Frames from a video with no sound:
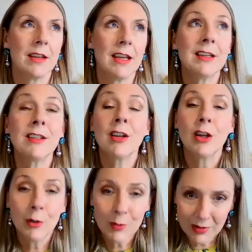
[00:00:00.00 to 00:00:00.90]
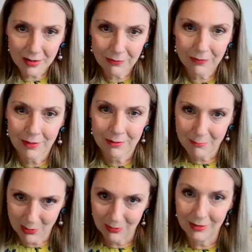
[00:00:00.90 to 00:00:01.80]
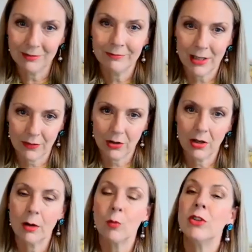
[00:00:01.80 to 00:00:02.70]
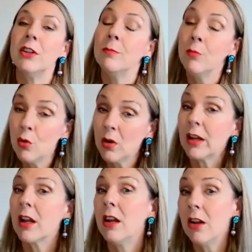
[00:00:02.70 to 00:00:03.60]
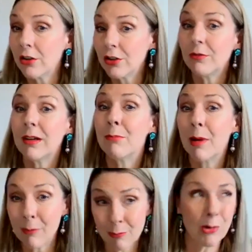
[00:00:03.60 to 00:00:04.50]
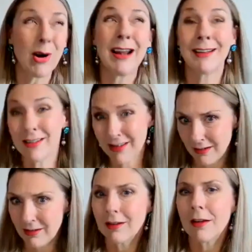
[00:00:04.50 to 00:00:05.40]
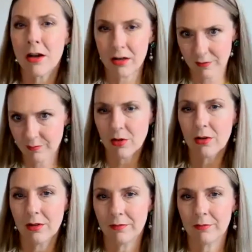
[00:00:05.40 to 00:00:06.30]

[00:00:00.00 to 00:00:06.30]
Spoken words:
exclusive model, if you like, which is more like a luxury brand kind of model.